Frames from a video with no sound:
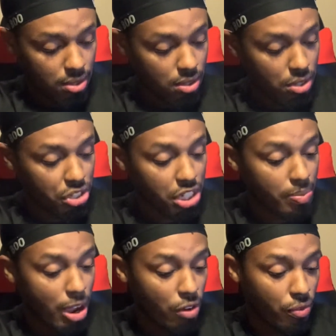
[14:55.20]
just
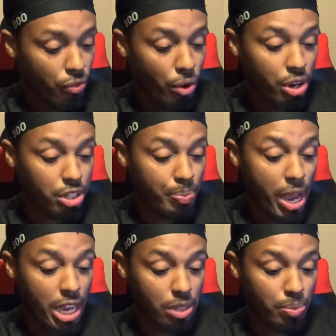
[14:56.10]
about 400
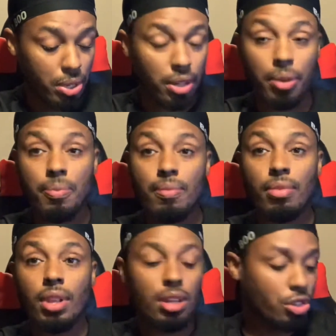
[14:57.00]
page book.
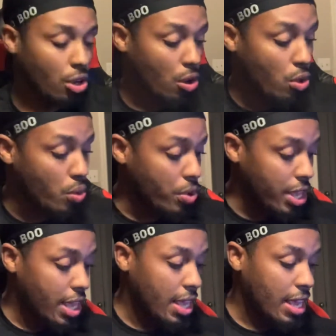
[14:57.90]
So
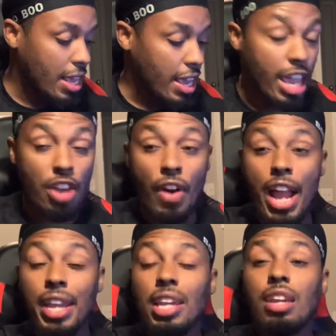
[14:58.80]
if I
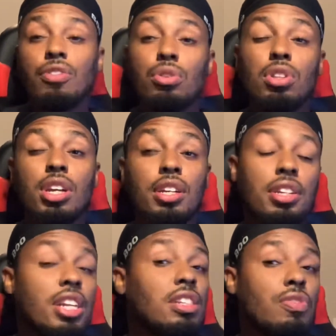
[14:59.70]
can give you the
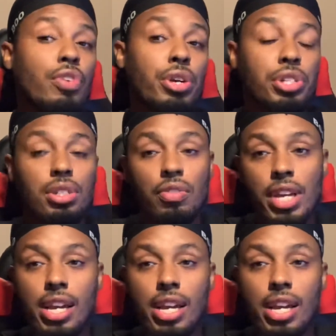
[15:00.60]
condensed version of that